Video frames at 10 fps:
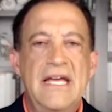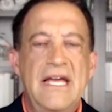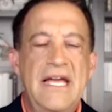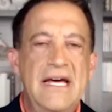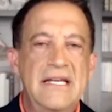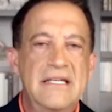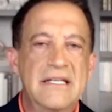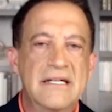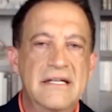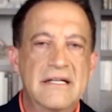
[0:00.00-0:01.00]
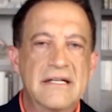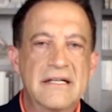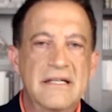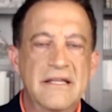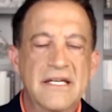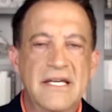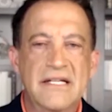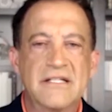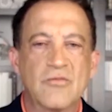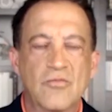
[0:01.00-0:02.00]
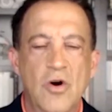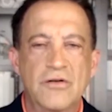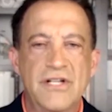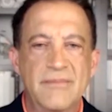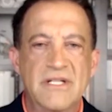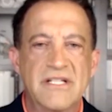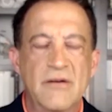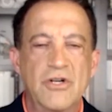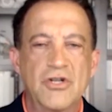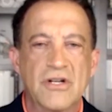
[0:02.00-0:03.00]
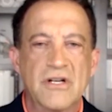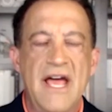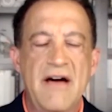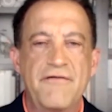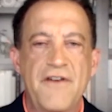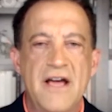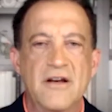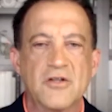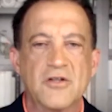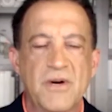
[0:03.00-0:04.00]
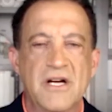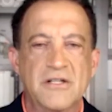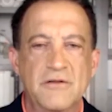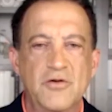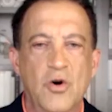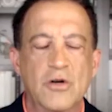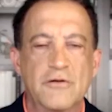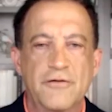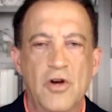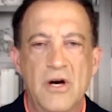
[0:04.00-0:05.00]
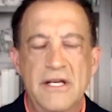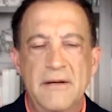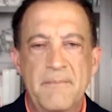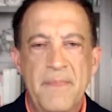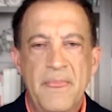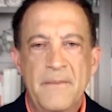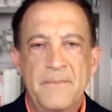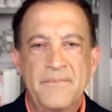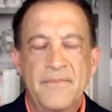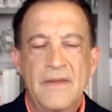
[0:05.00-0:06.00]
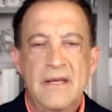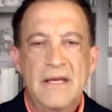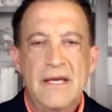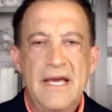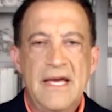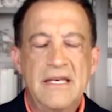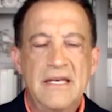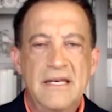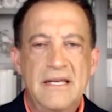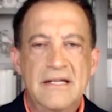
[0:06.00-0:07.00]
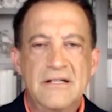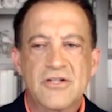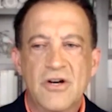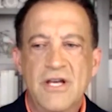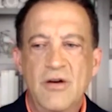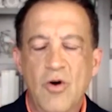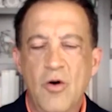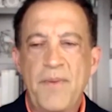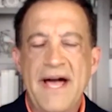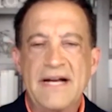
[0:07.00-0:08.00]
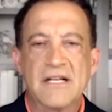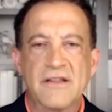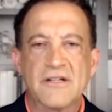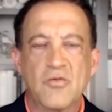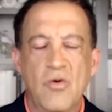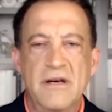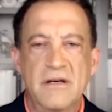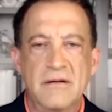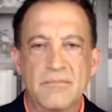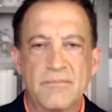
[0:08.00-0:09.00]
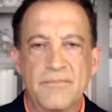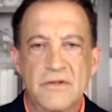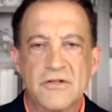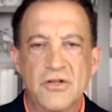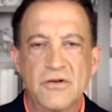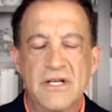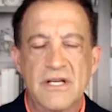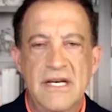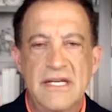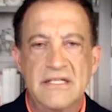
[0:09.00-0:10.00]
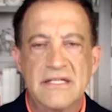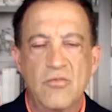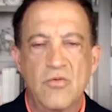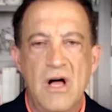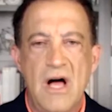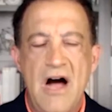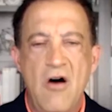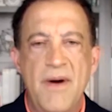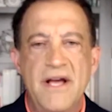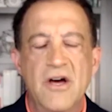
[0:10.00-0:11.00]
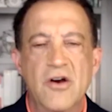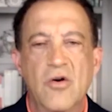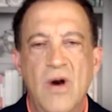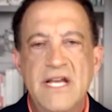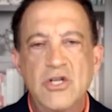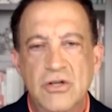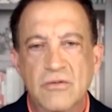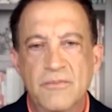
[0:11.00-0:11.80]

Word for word: And the kids wrote to him and said, We shouldn't have finals because of George Floyd. And, and so he wrote back to this one student and he said, Well, how am I going to grade you?